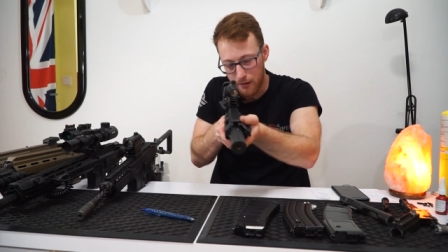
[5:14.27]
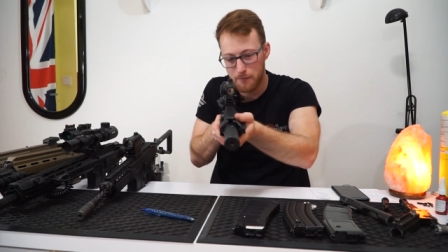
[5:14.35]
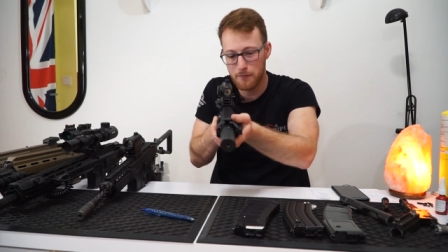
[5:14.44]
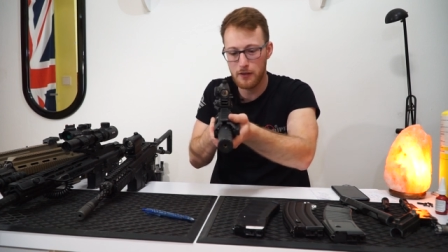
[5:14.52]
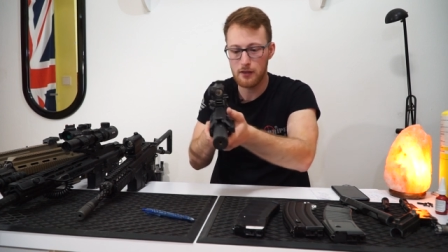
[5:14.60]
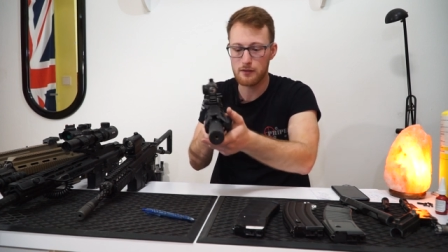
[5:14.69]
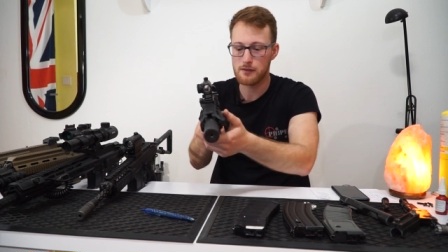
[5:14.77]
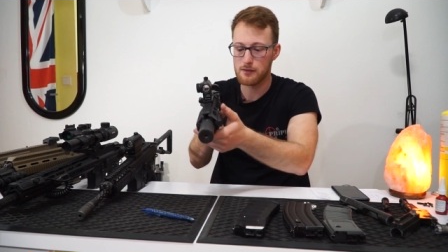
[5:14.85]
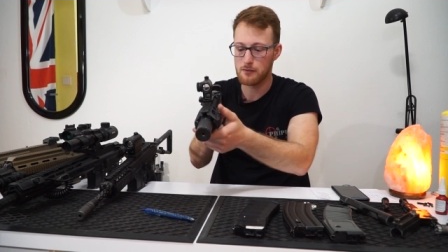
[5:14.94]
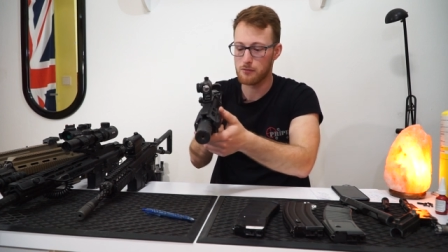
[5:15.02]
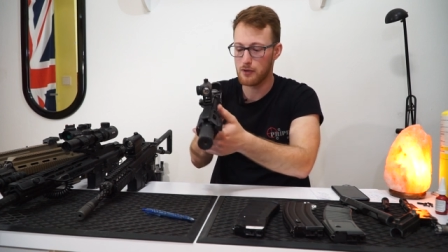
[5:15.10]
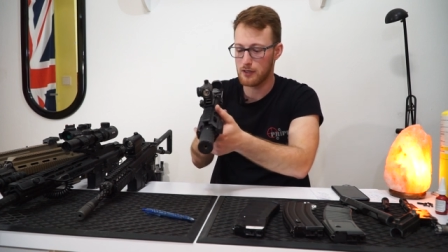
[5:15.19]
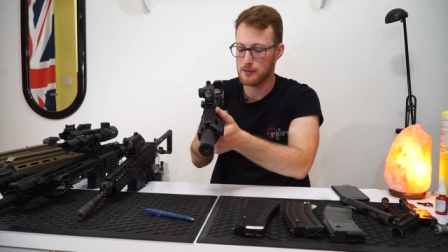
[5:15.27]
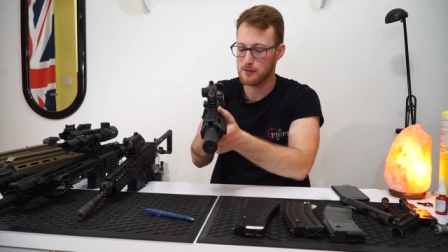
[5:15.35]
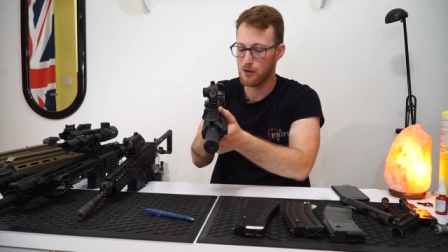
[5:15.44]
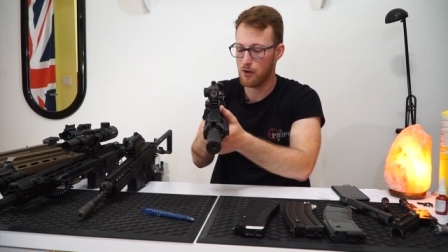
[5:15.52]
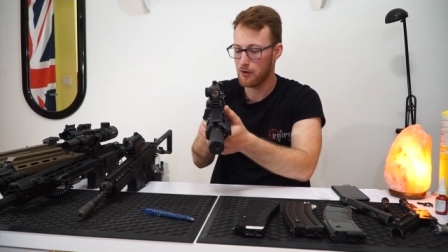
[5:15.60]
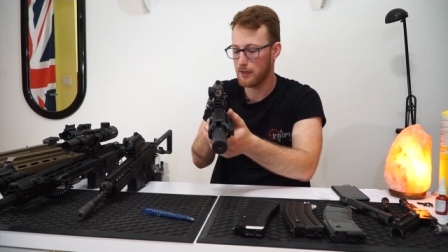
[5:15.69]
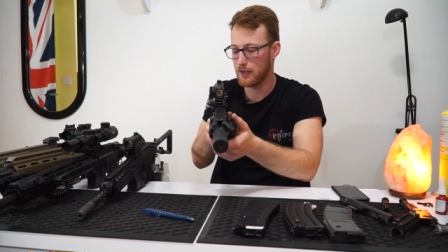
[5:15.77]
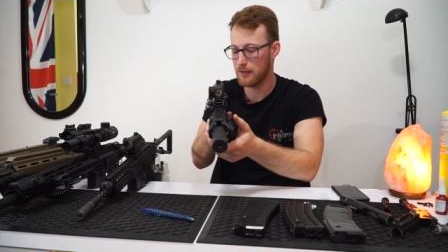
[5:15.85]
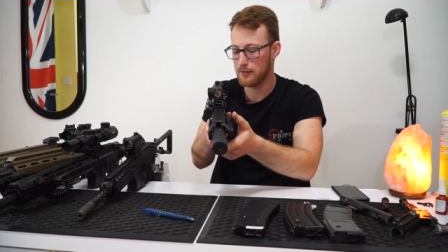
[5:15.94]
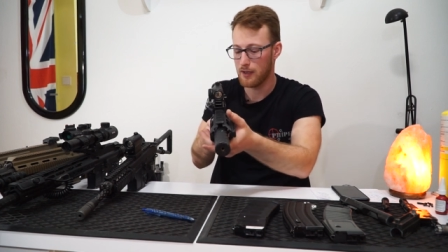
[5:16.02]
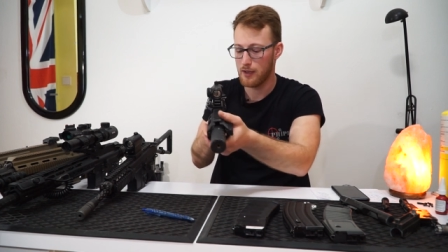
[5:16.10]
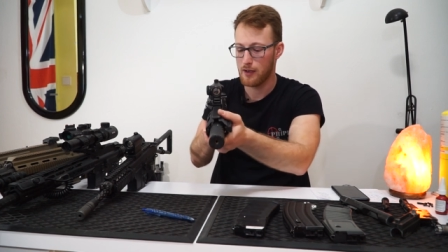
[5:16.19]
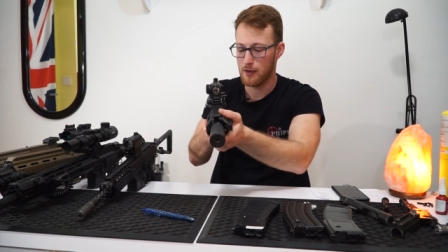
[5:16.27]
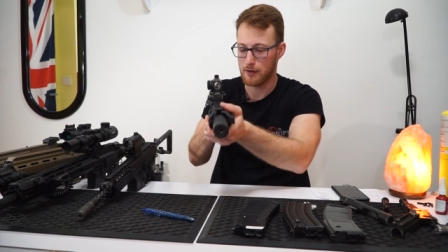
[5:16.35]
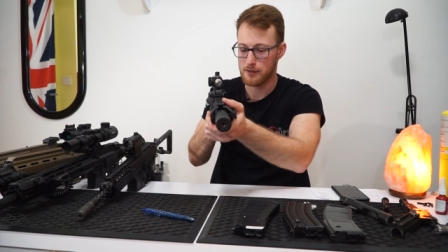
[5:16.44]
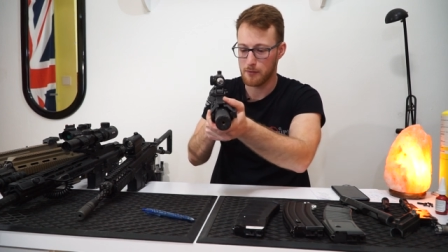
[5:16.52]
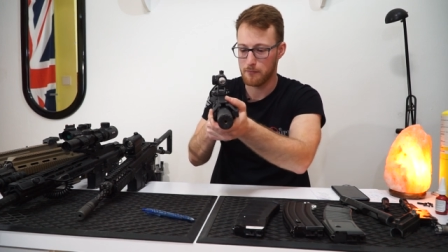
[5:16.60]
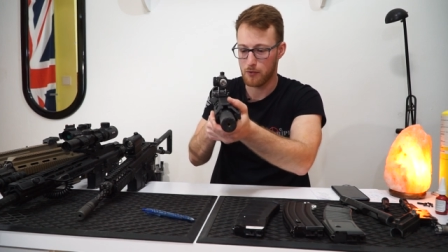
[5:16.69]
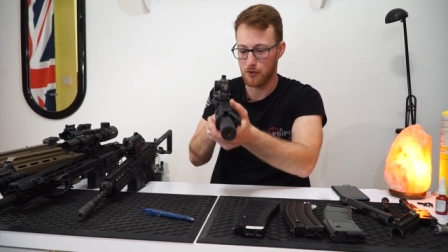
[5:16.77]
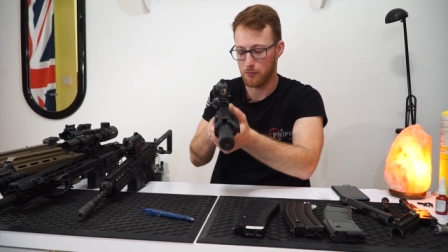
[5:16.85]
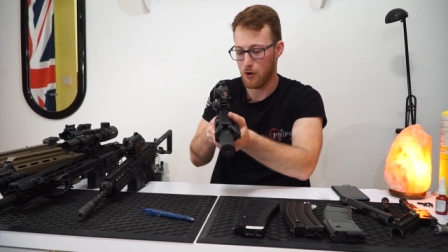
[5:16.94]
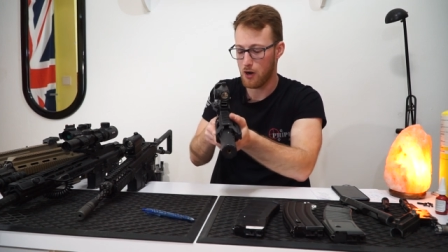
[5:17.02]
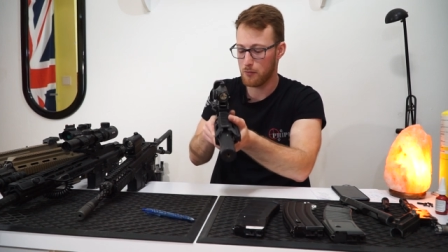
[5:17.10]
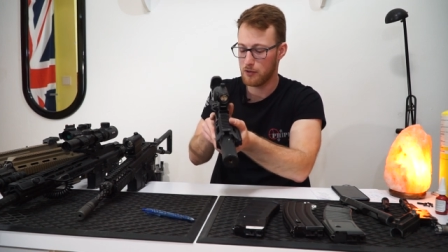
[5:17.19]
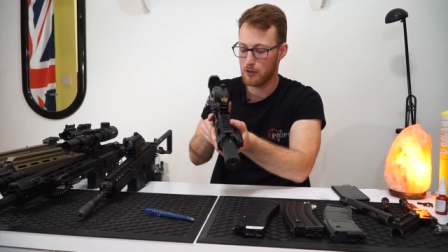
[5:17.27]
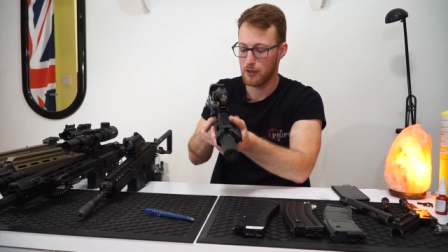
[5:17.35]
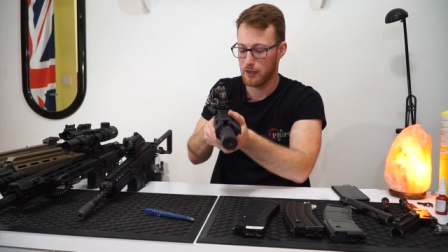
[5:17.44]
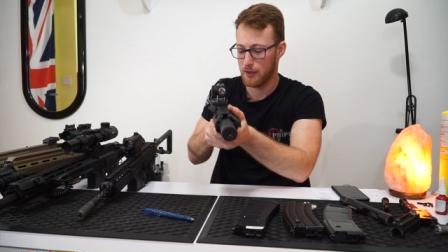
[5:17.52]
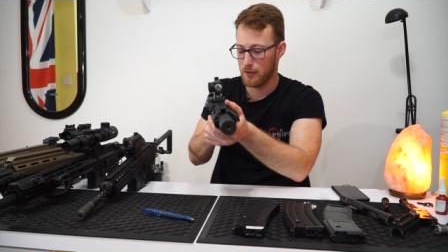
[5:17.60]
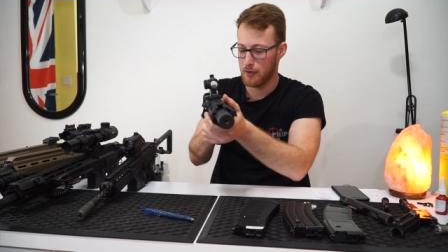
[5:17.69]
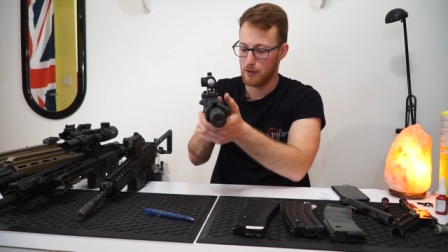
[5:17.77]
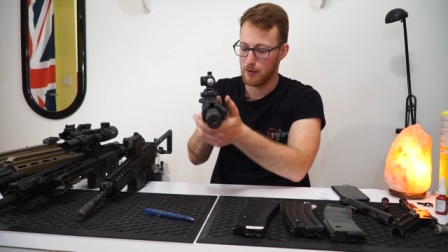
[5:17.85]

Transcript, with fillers: It feels really solid, except for the wobble.